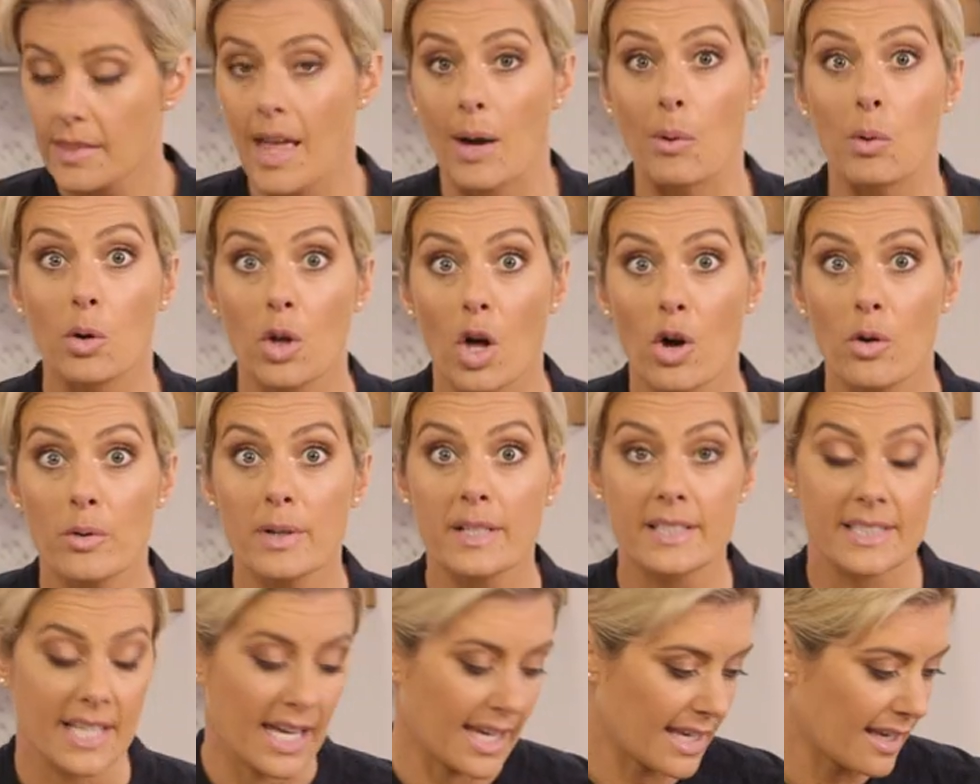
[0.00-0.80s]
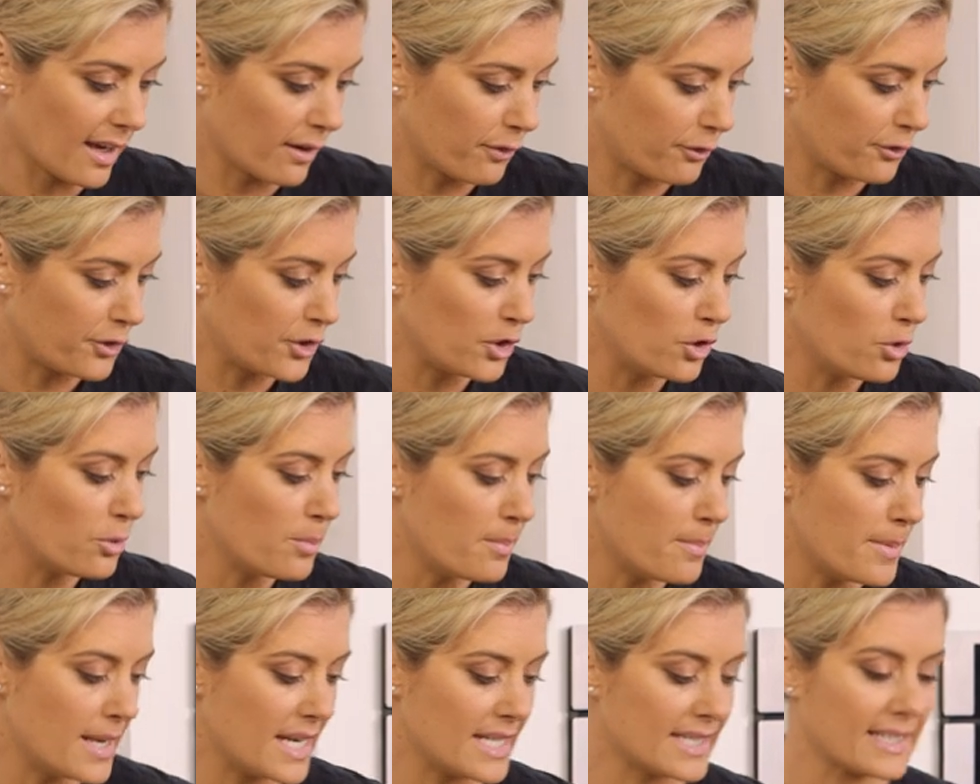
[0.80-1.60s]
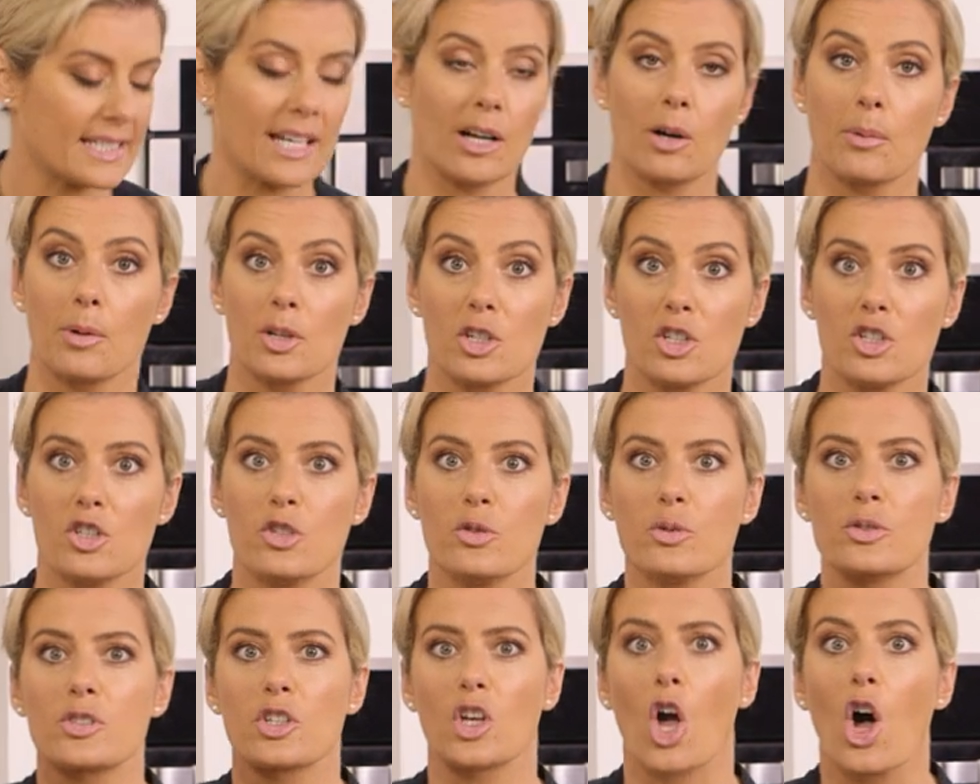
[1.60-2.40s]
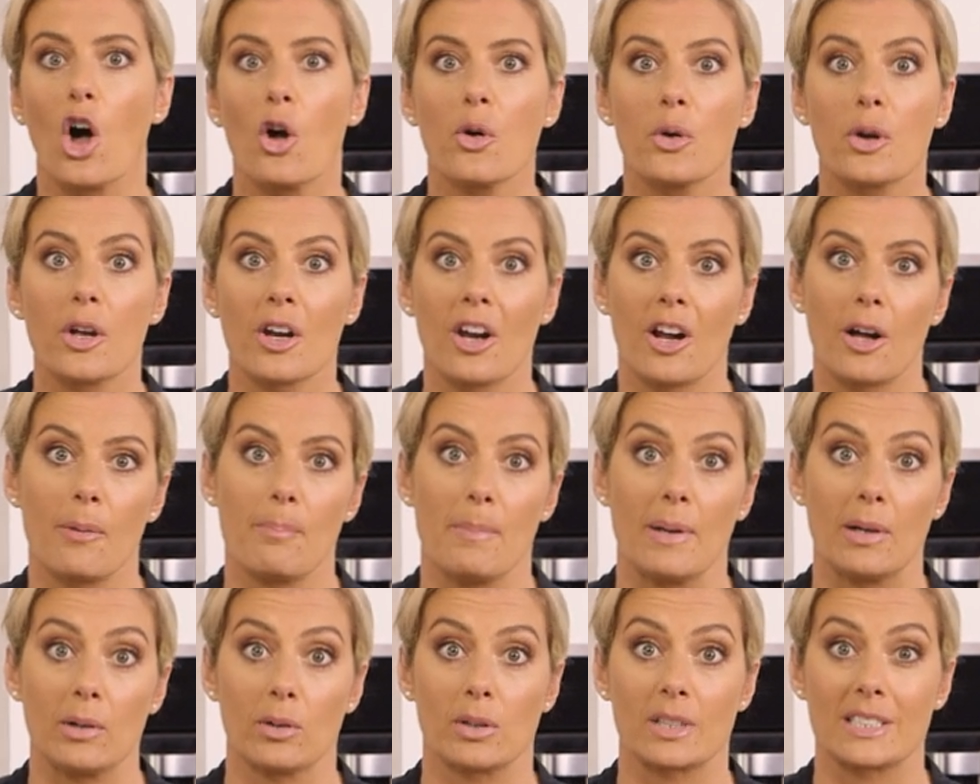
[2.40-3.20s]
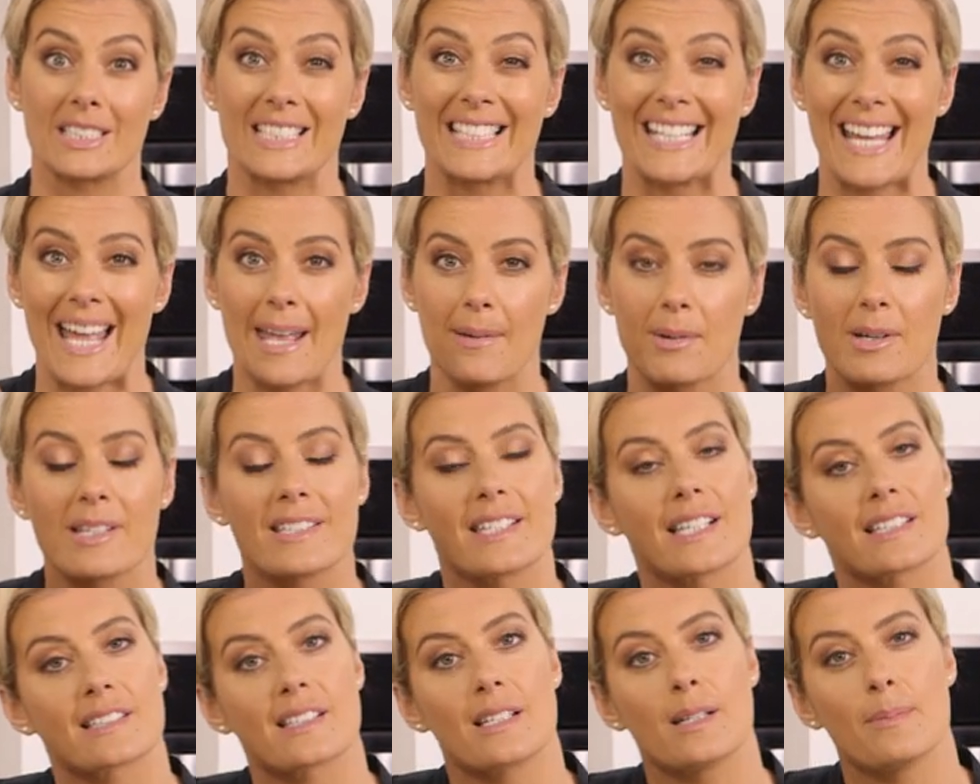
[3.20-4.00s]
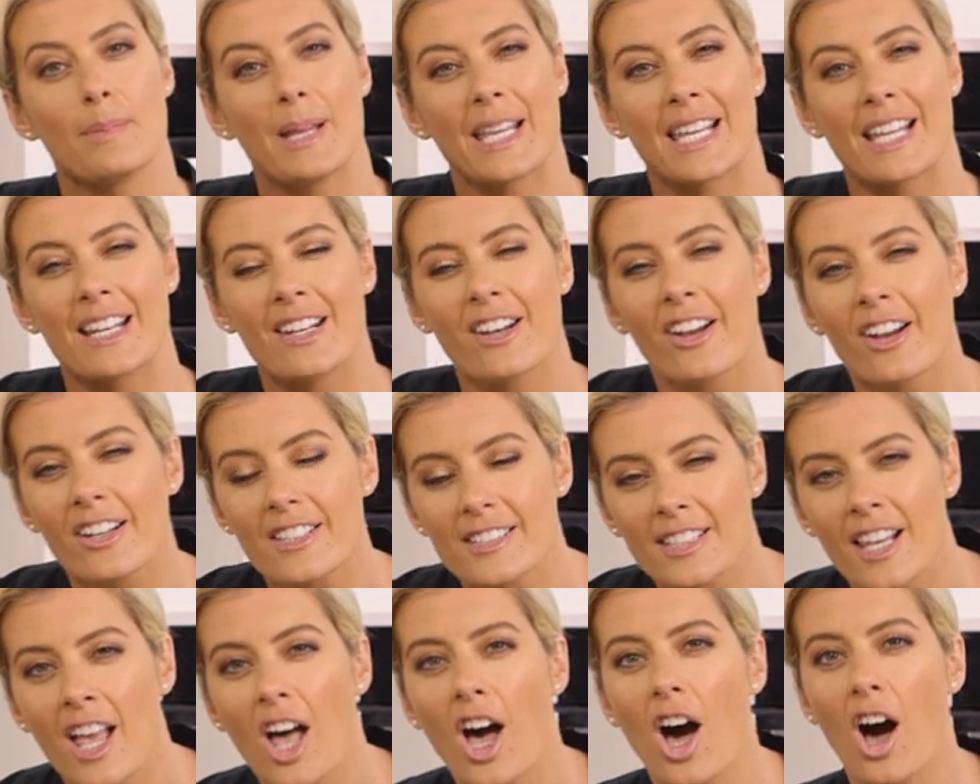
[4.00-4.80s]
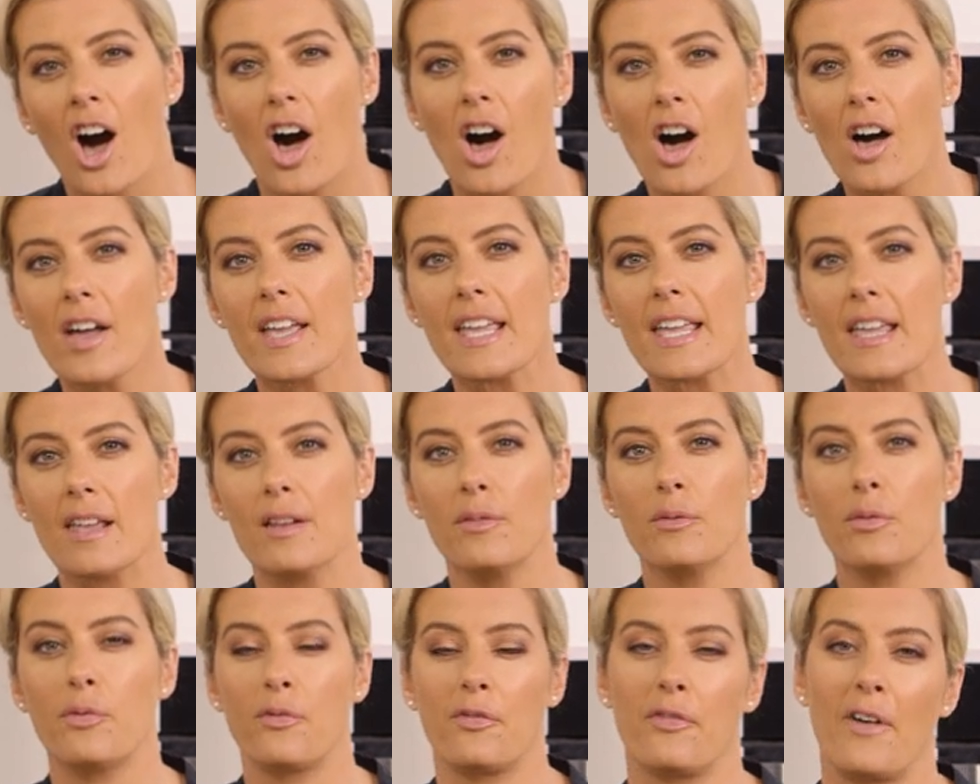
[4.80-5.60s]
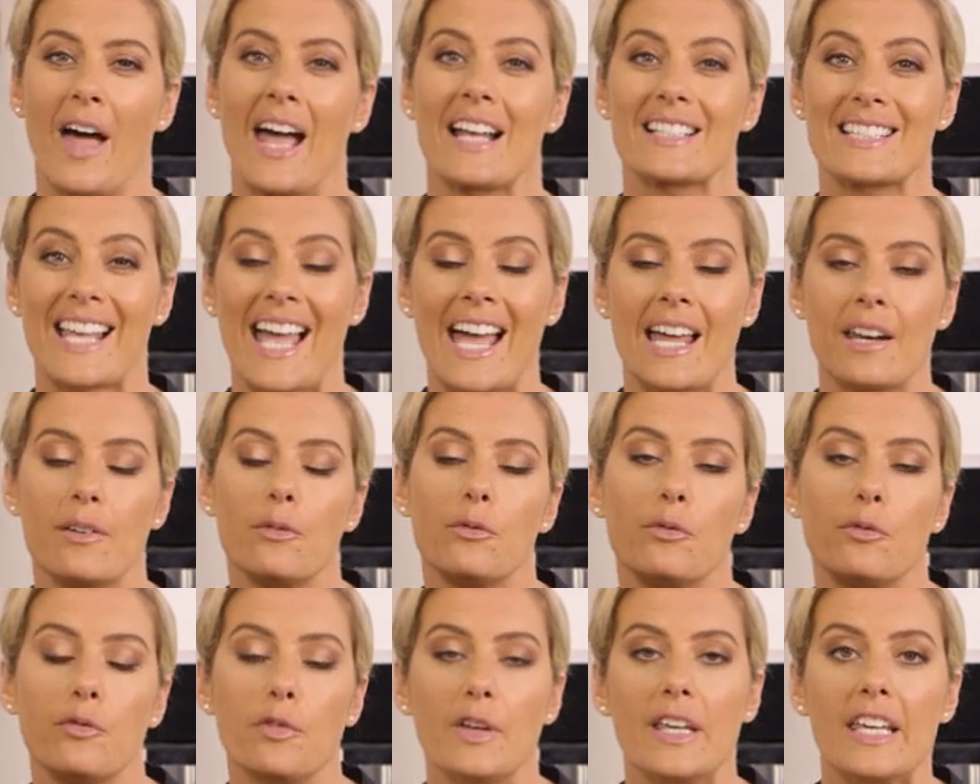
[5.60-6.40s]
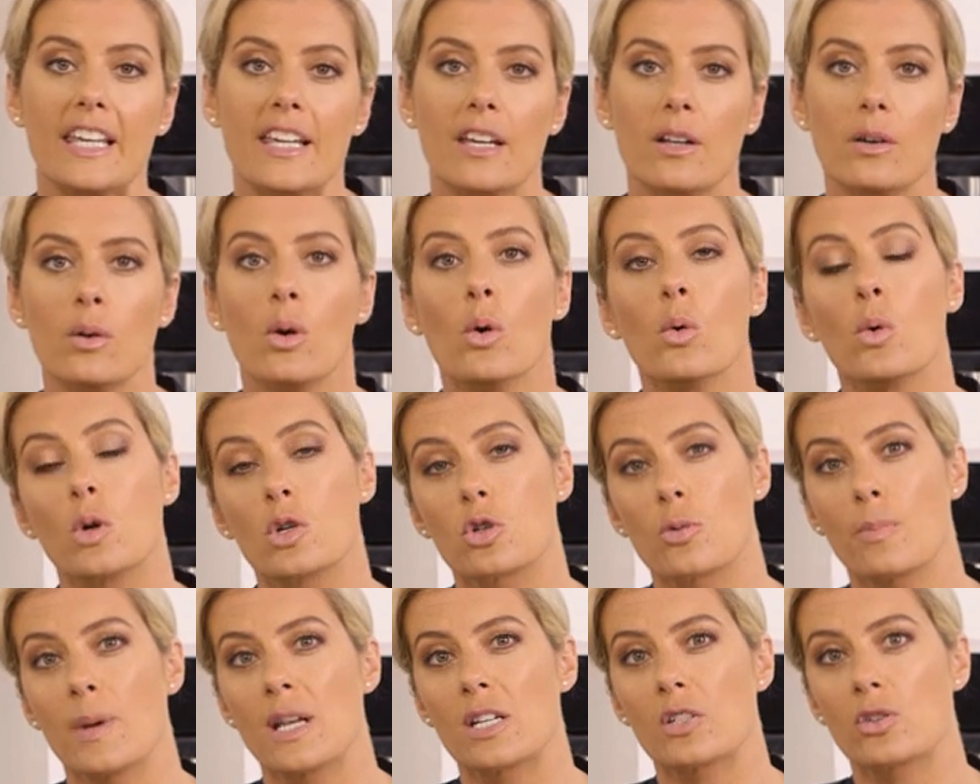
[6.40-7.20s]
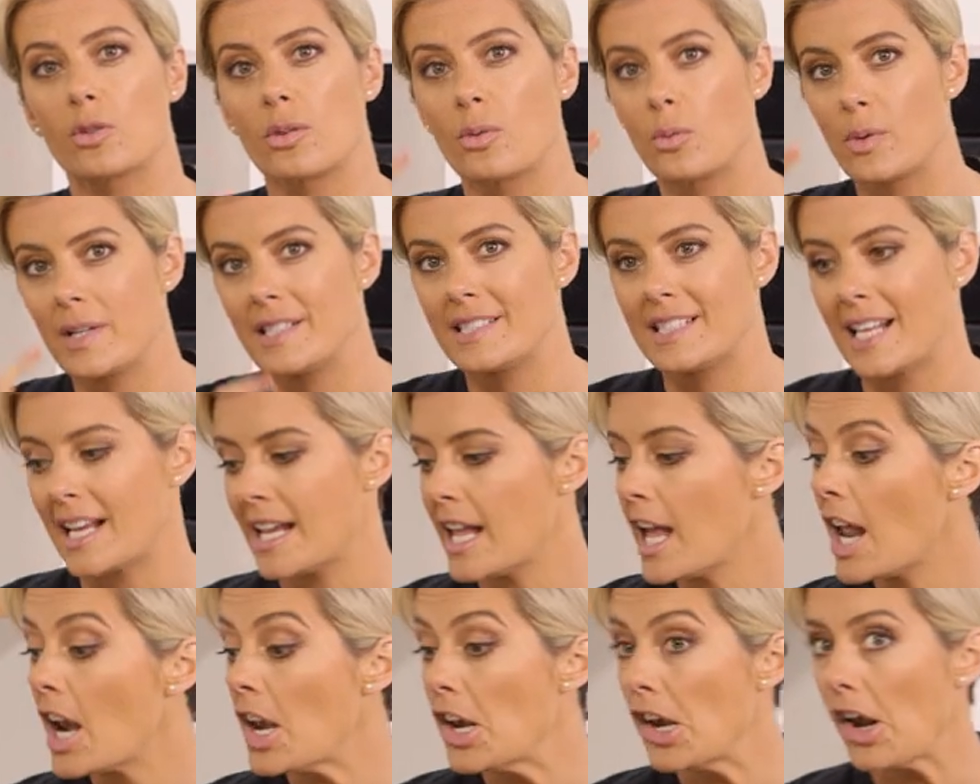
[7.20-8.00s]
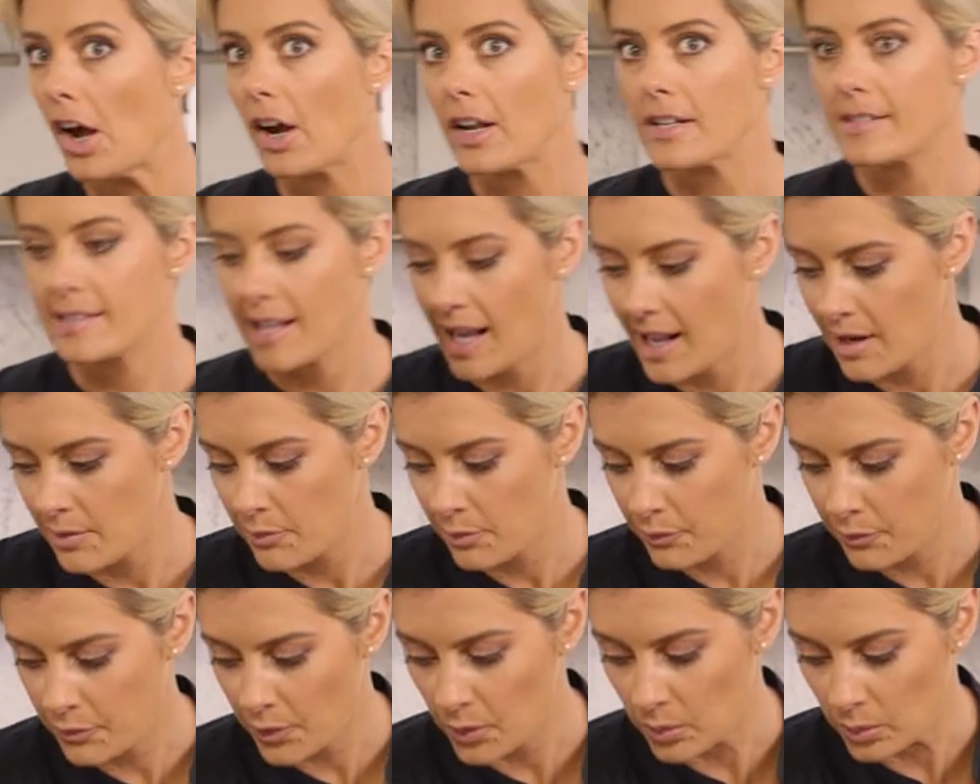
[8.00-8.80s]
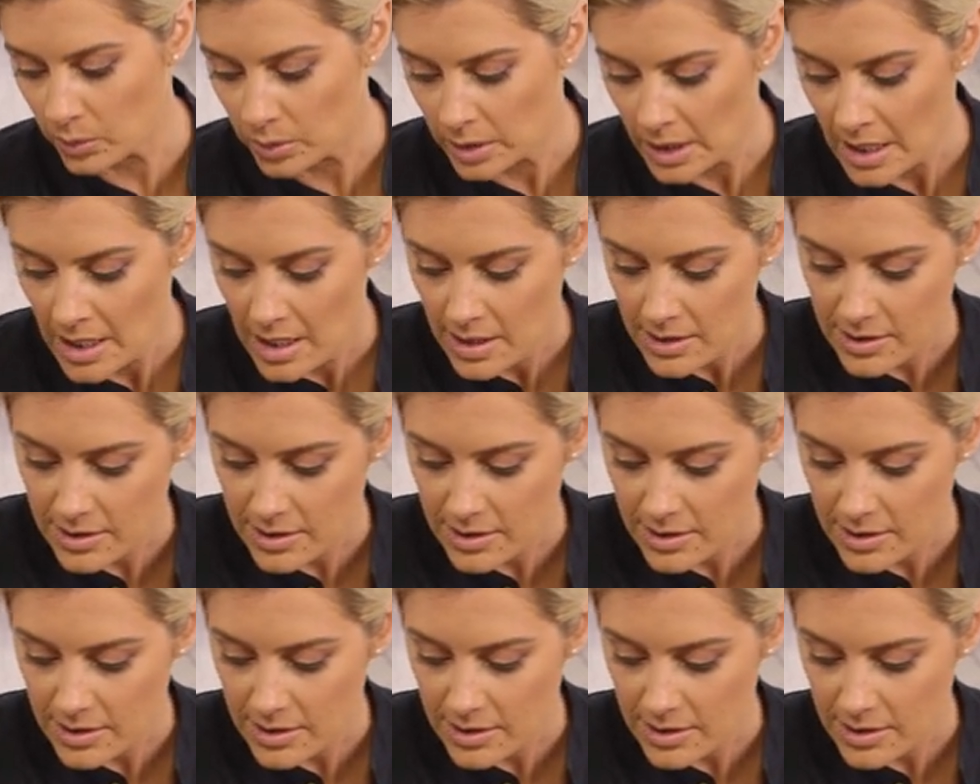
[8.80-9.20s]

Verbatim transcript: That will only take a few minutes. Now, I'm going to use coconut milk today because that's going to make it nice, high in fat and vegan, which will make sure that we stay nice and full.